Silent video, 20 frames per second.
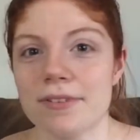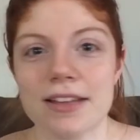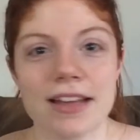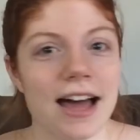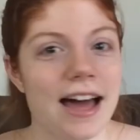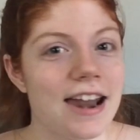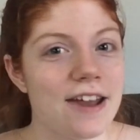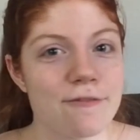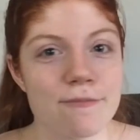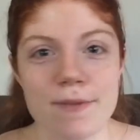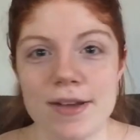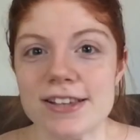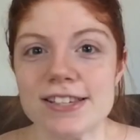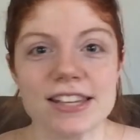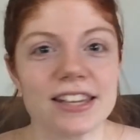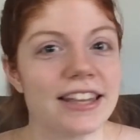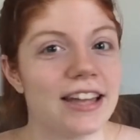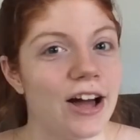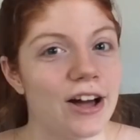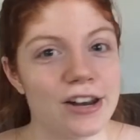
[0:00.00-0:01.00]
kind of
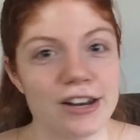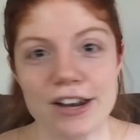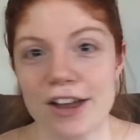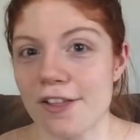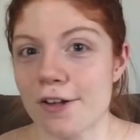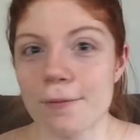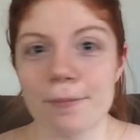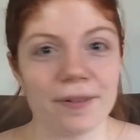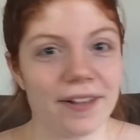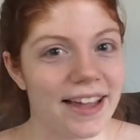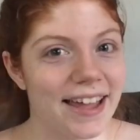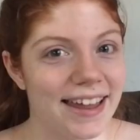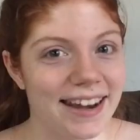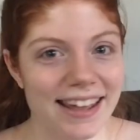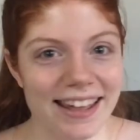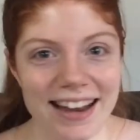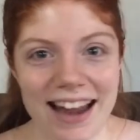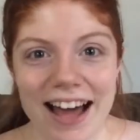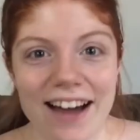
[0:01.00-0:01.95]
mentally on another planet.